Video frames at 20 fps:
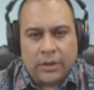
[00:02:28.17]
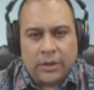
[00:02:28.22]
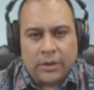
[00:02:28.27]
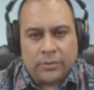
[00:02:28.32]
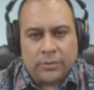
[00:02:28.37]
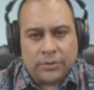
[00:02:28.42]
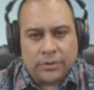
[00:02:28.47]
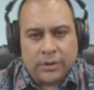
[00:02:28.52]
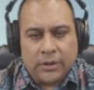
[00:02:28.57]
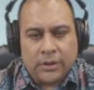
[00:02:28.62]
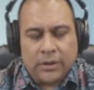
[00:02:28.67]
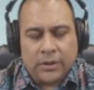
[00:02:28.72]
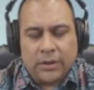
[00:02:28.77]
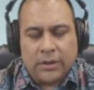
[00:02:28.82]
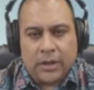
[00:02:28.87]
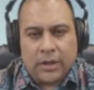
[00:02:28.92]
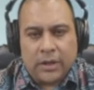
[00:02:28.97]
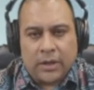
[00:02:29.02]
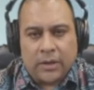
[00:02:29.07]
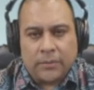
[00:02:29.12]
it was
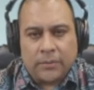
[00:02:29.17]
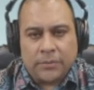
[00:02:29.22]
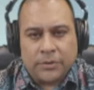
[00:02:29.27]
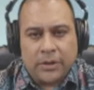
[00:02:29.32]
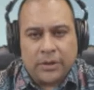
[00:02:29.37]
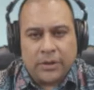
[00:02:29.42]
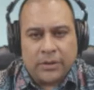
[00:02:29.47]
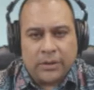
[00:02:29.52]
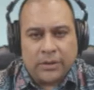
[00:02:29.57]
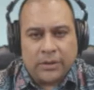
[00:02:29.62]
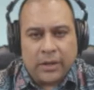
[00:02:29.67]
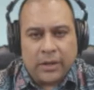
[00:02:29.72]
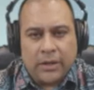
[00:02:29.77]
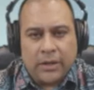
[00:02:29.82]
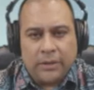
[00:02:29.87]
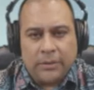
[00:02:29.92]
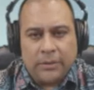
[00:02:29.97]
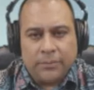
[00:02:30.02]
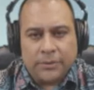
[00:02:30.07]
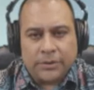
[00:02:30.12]
earlier stated
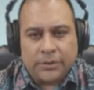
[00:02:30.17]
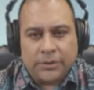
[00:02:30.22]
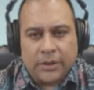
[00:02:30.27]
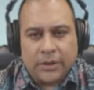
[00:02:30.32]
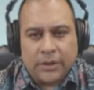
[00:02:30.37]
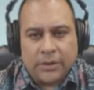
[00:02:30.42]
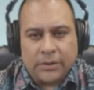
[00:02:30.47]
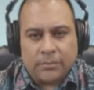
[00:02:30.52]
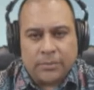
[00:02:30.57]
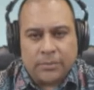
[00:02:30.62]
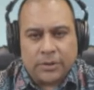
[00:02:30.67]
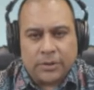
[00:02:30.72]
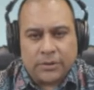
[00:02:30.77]
80%,